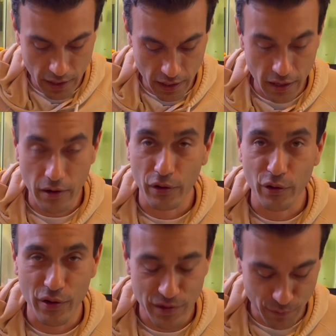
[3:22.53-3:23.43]
Eric
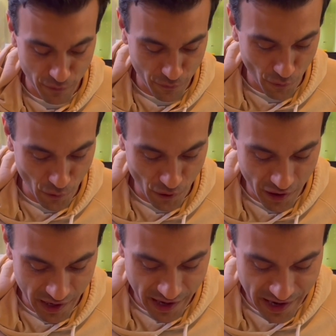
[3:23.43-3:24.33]
Lucas
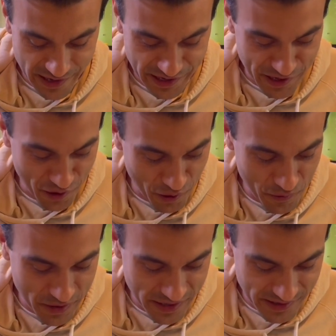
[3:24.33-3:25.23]
before, and he
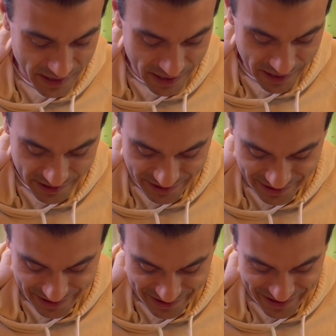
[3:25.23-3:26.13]
always
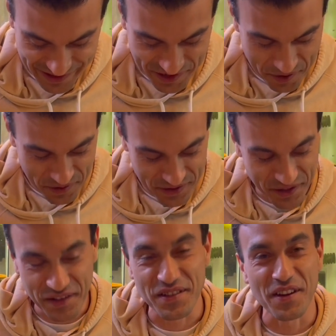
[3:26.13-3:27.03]

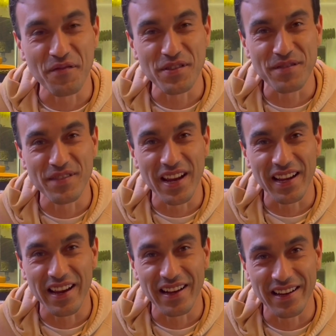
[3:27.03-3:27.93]
stokes you up with some
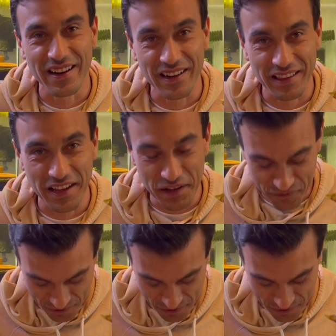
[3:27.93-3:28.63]
dank candy. Eric, thank you